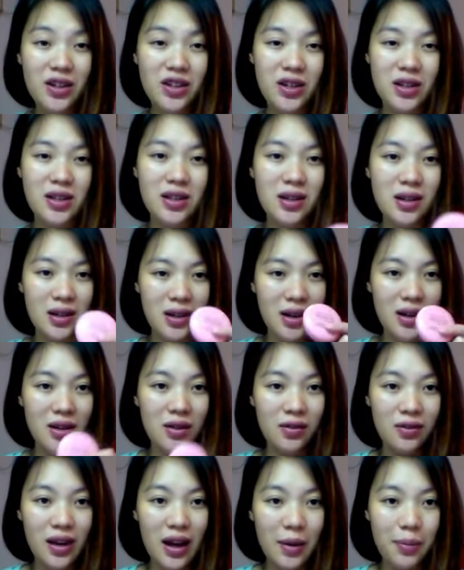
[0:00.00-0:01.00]
just to kind
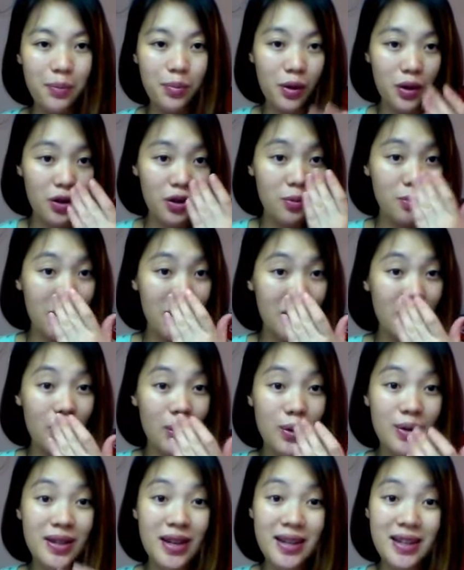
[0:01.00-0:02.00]
of like blot on my
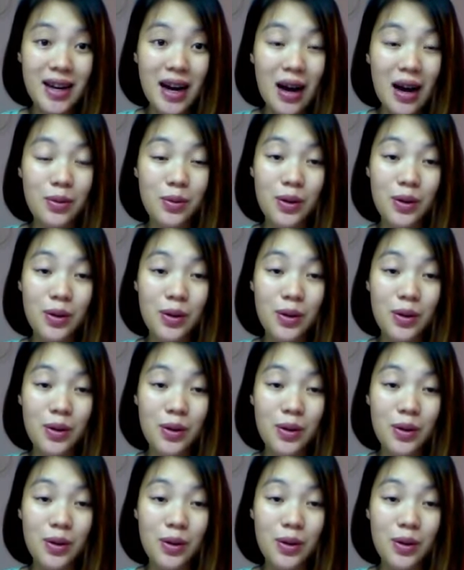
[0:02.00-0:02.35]
nose at times